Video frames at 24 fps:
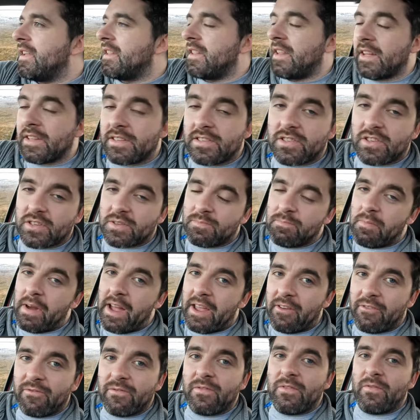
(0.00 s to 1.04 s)
that's just
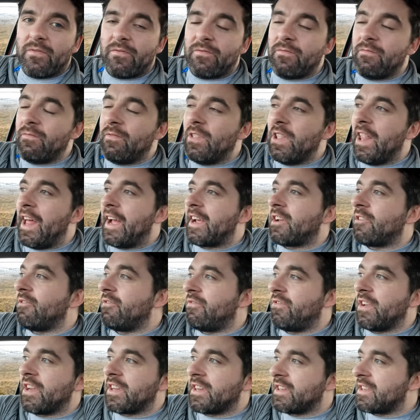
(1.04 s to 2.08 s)
my lack of
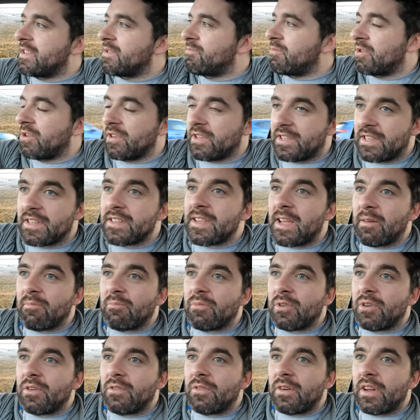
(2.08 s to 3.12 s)
fitness because
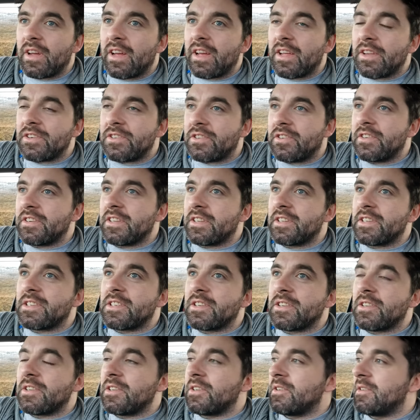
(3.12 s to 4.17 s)
December turned
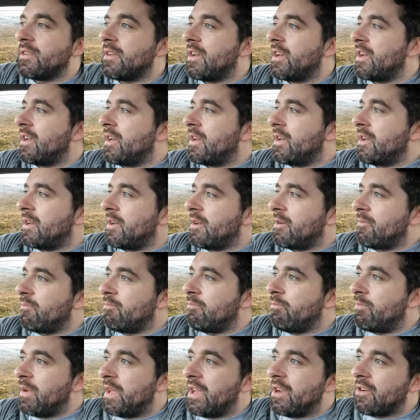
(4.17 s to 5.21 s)
into
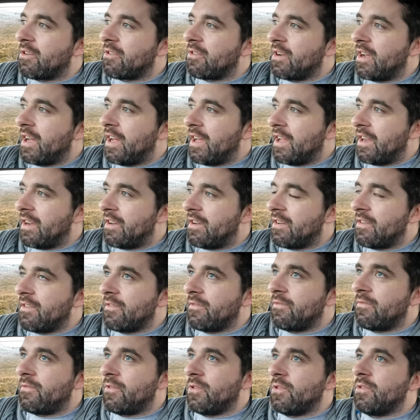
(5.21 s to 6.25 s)
beer and
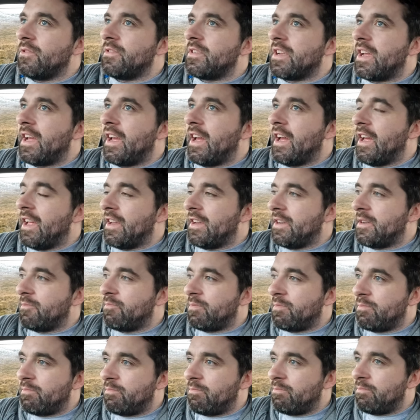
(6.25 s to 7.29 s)
food
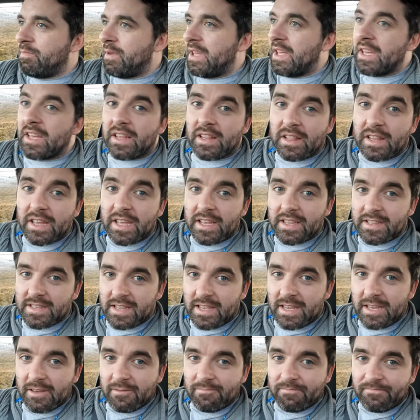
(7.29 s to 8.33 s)
and being
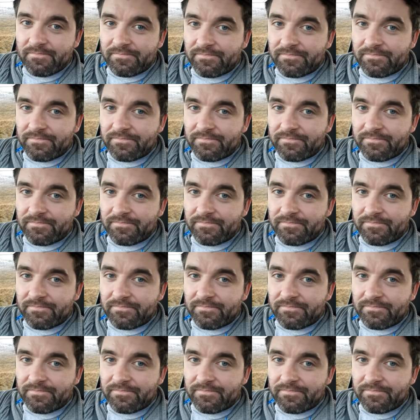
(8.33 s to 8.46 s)
lazy.